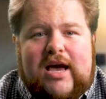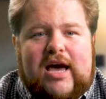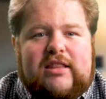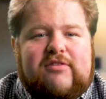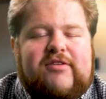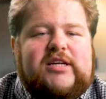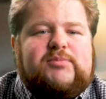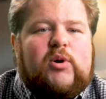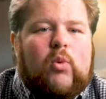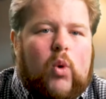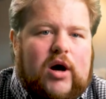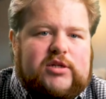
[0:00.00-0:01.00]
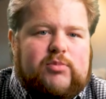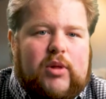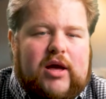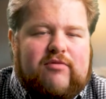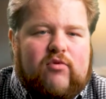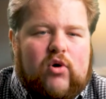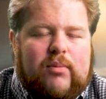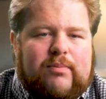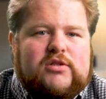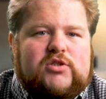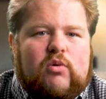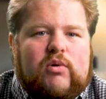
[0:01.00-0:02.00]
and the Facebook Watch platform.
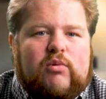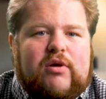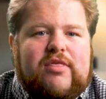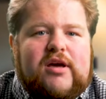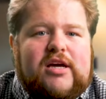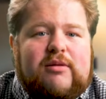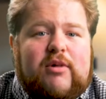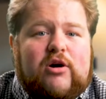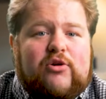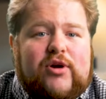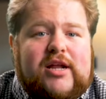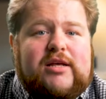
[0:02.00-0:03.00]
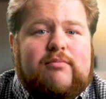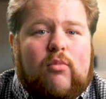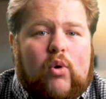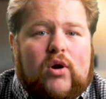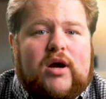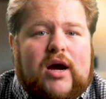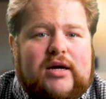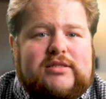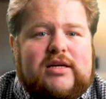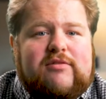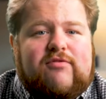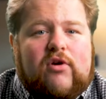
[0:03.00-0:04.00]
So when we're thinking about creating more
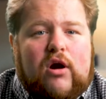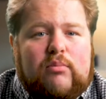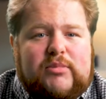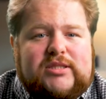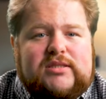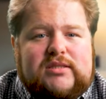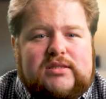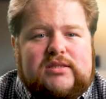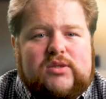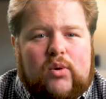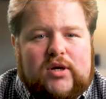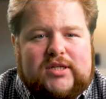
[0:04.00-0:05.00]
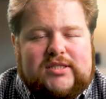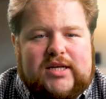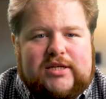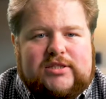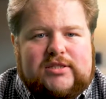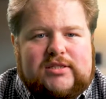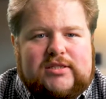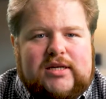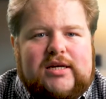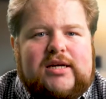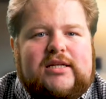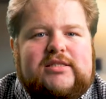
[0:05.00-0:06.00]
content for our businesses and organizations,
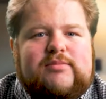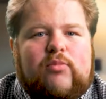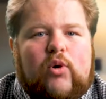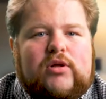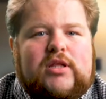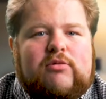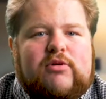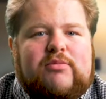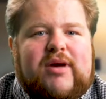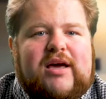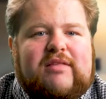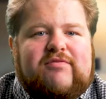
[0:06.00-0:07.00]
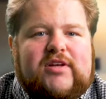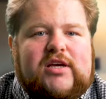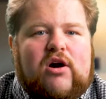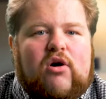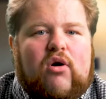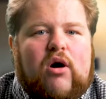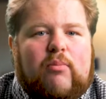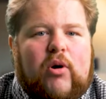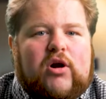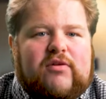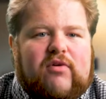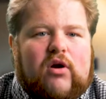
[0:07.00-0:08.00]
it's important that we make video a part
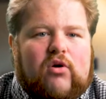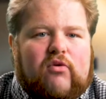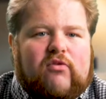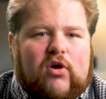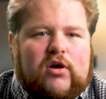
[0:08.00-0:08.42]
of our overall